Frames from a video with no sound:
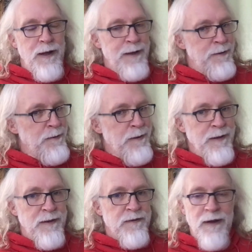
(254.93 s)
and you can
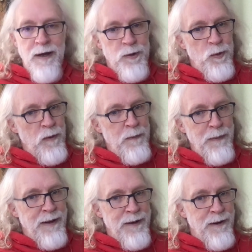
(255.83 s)
decide who the
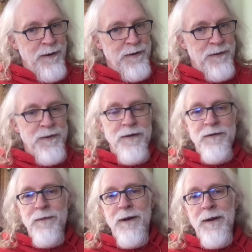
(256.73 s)
main character
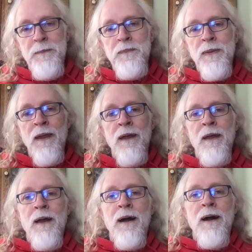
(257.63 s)
is, right?
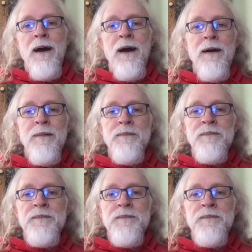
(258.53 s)
Um,